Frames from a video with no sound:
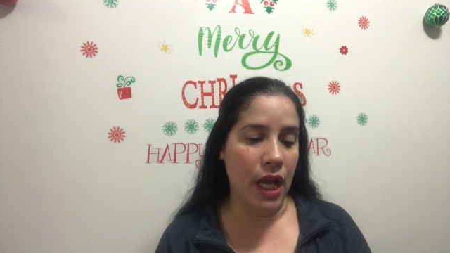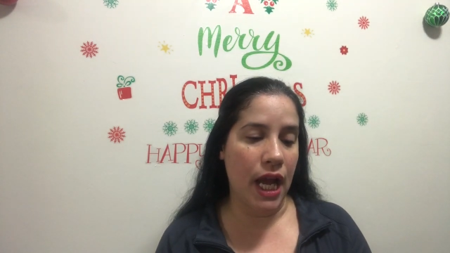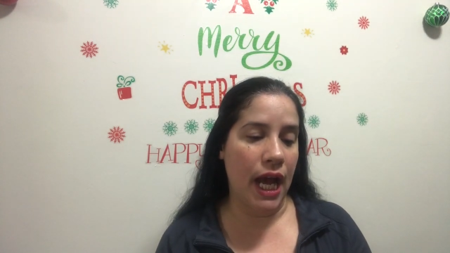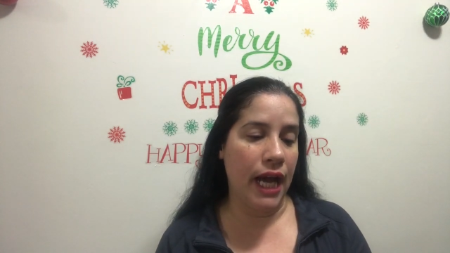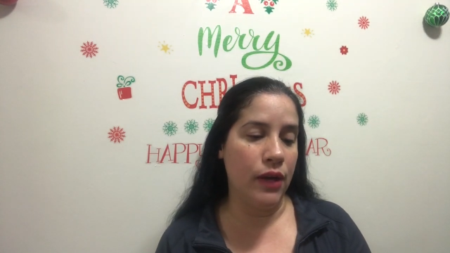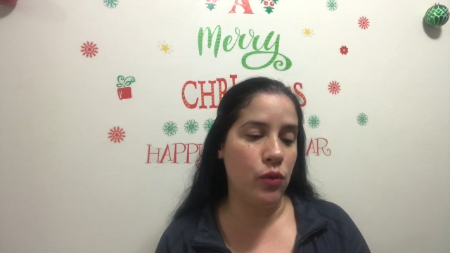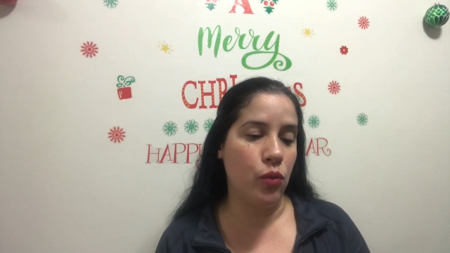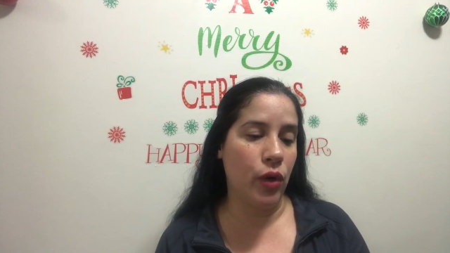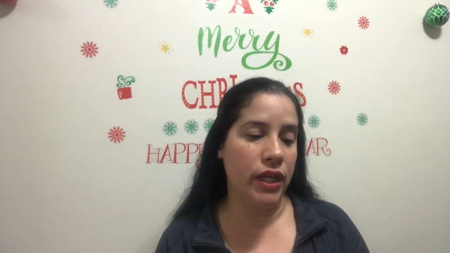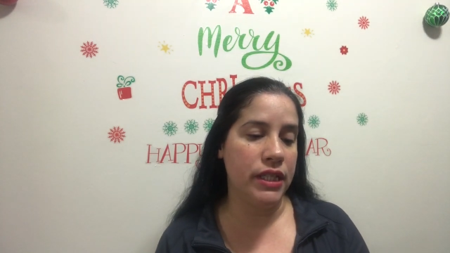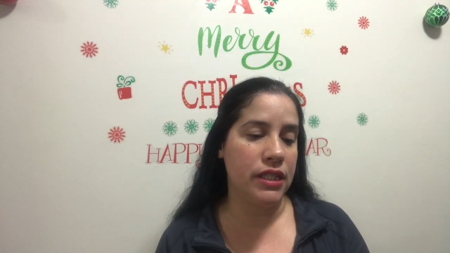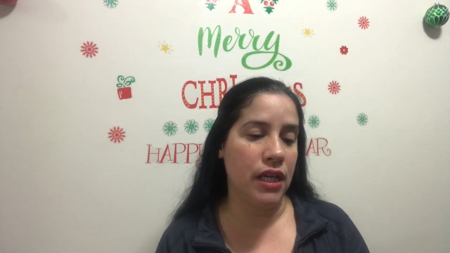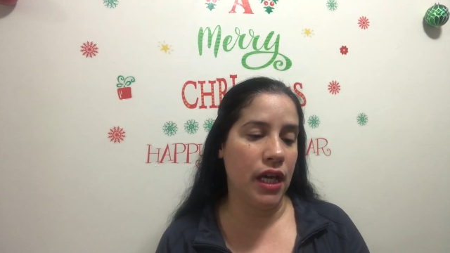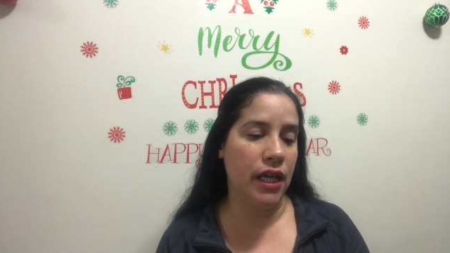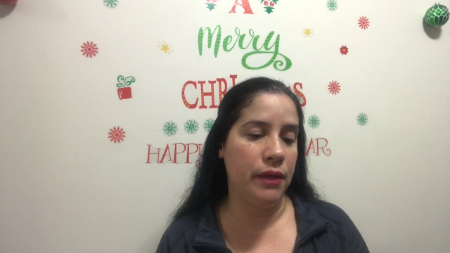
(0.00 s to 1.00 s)
At what
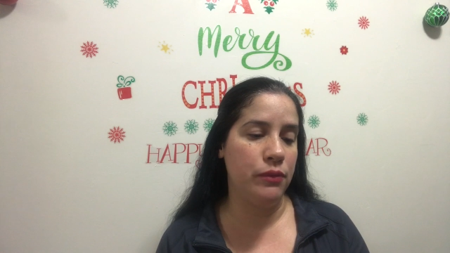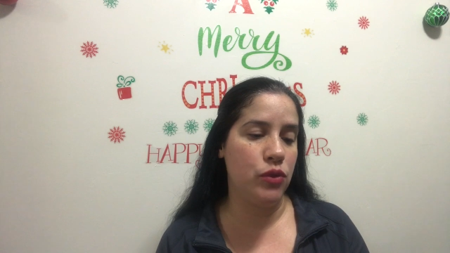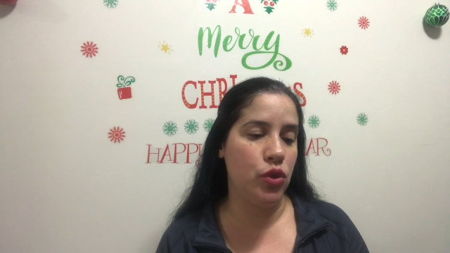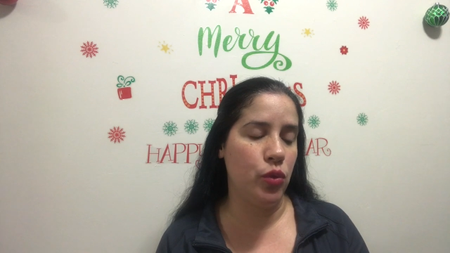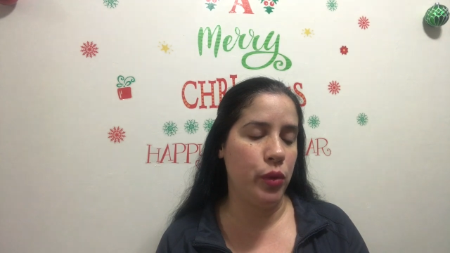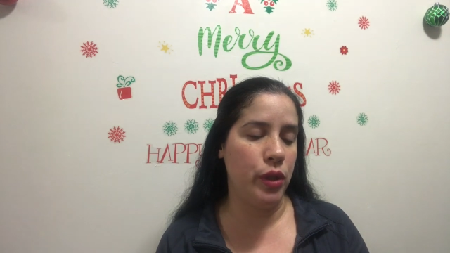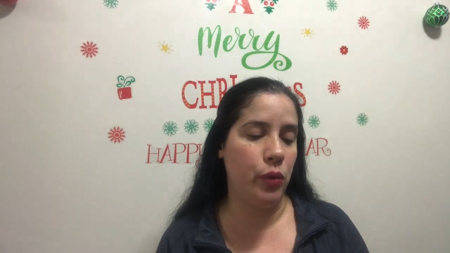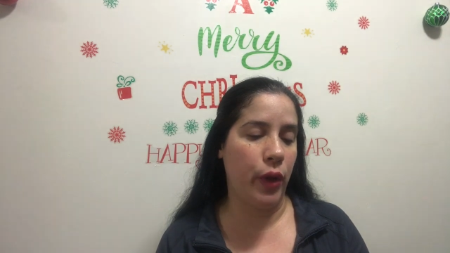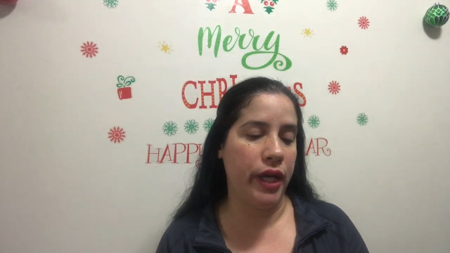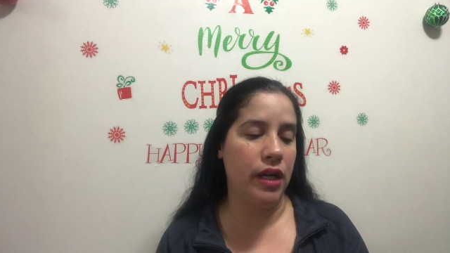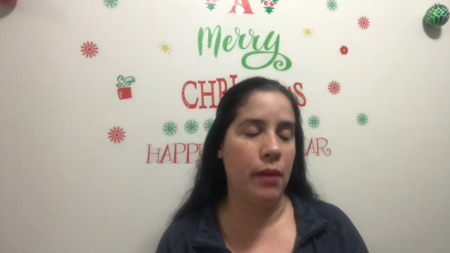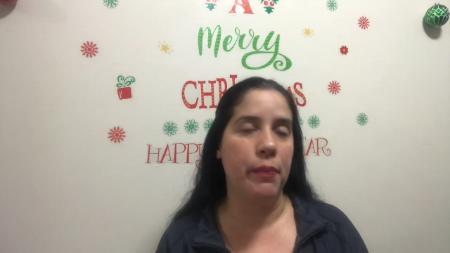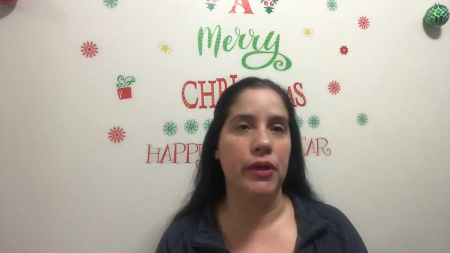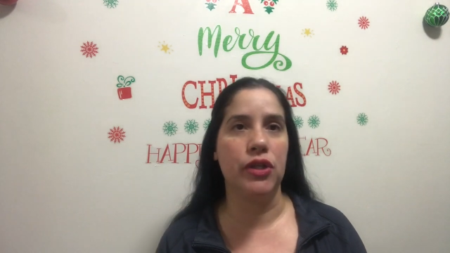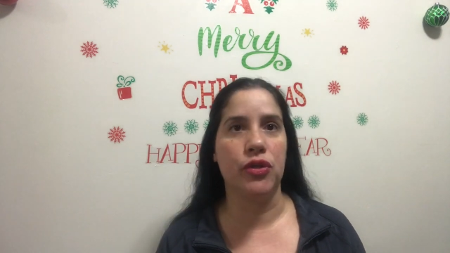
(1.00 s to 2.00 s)
time do we wake
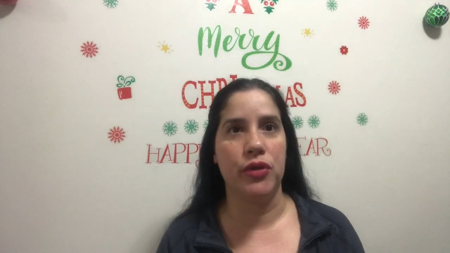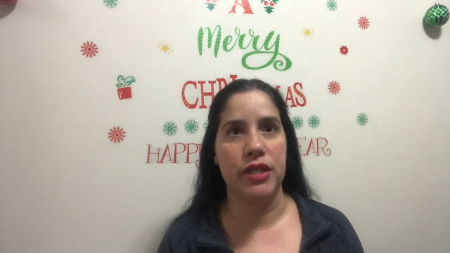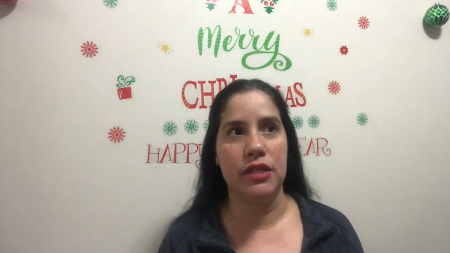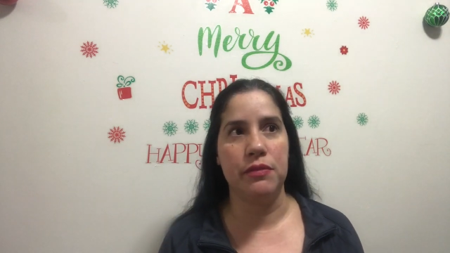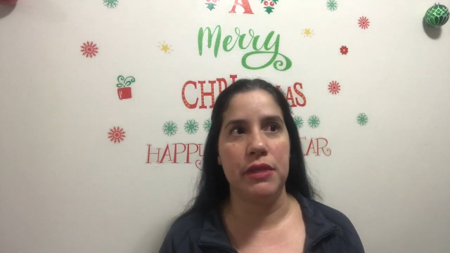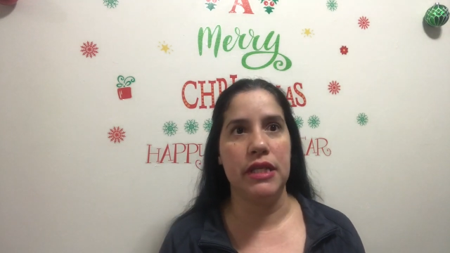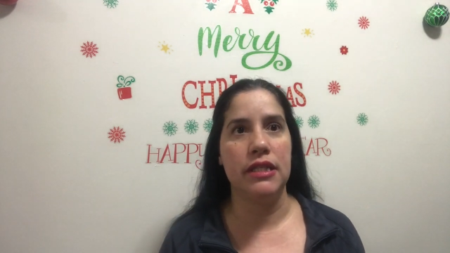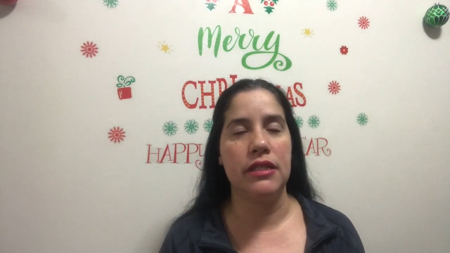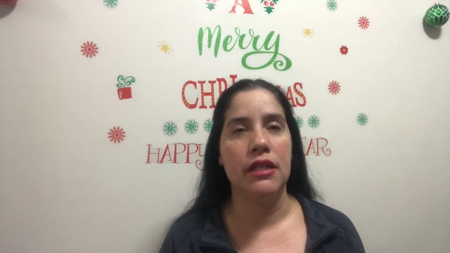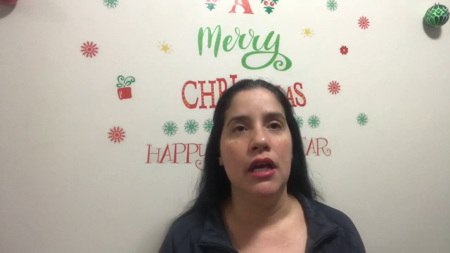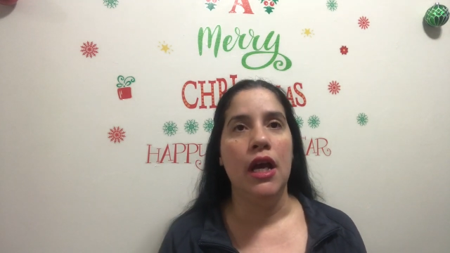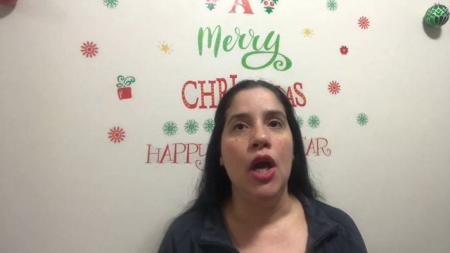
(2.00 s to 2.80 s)
up on Christmas?